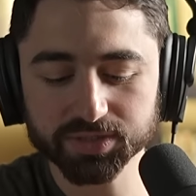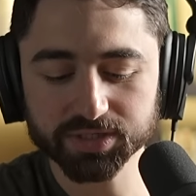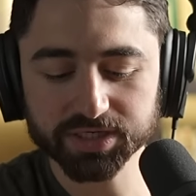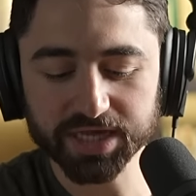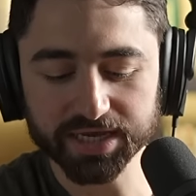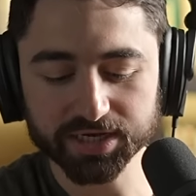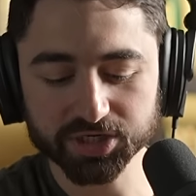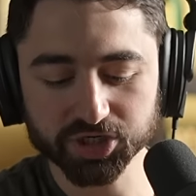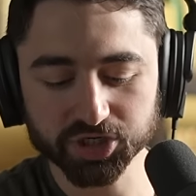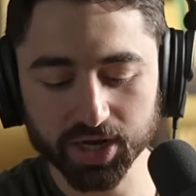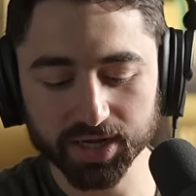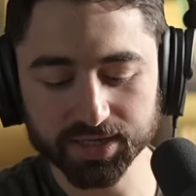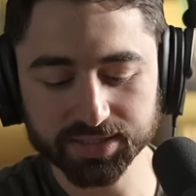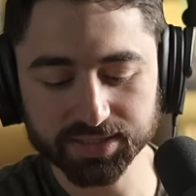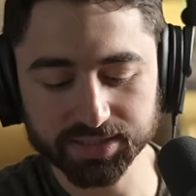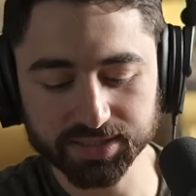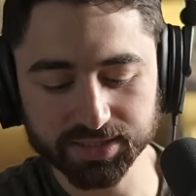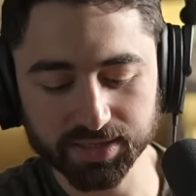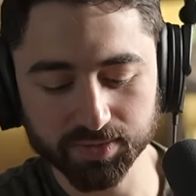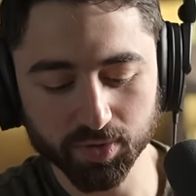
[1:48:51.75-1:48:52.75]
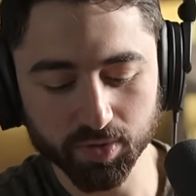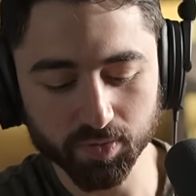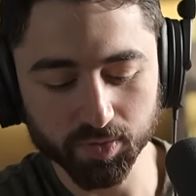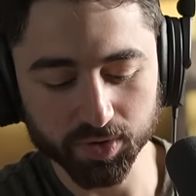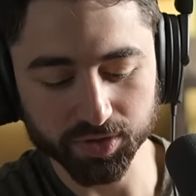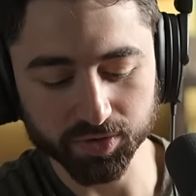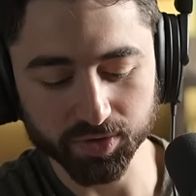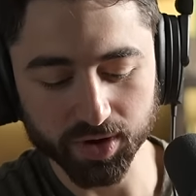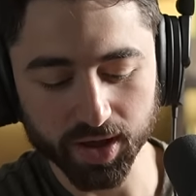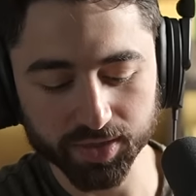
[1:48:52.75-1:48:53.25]
take shots at someone
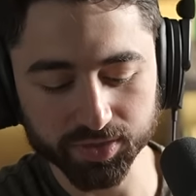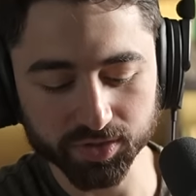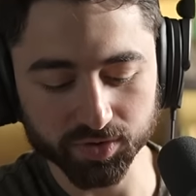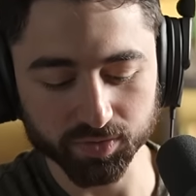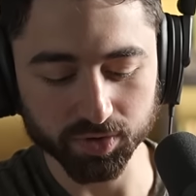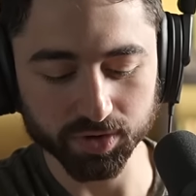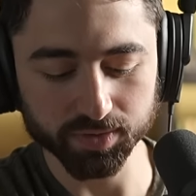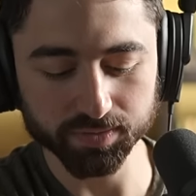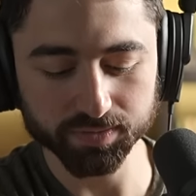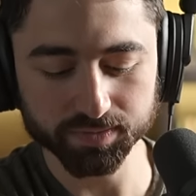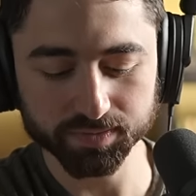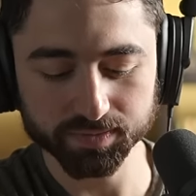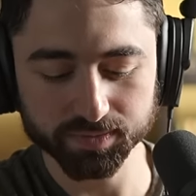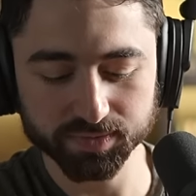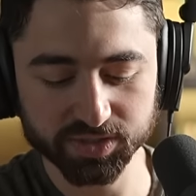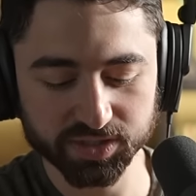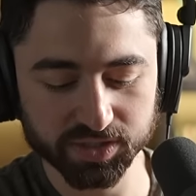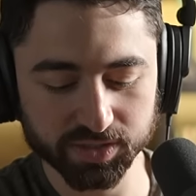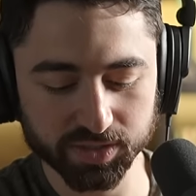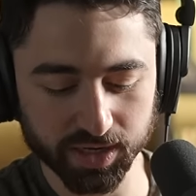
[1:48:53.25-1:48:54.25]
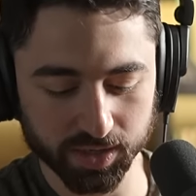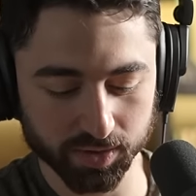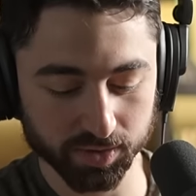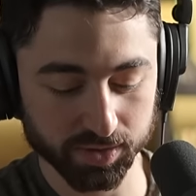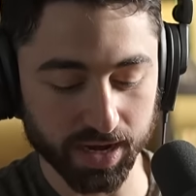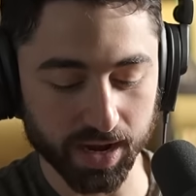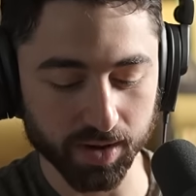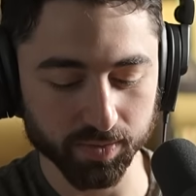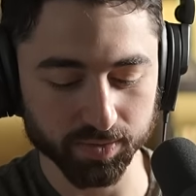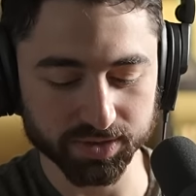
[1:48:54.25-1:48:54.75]
when they're not in the room, like
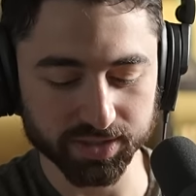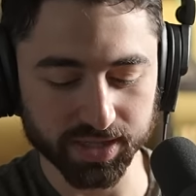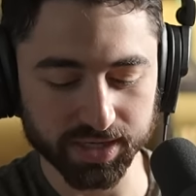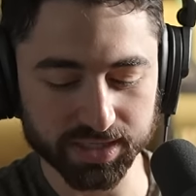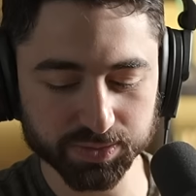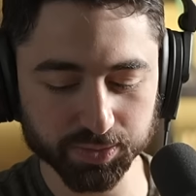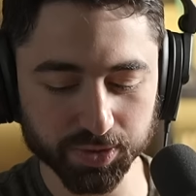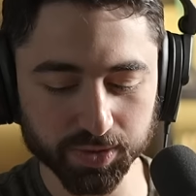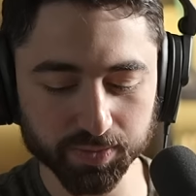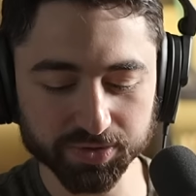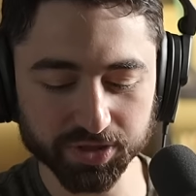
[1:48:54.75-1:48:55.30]
now with Dayspring.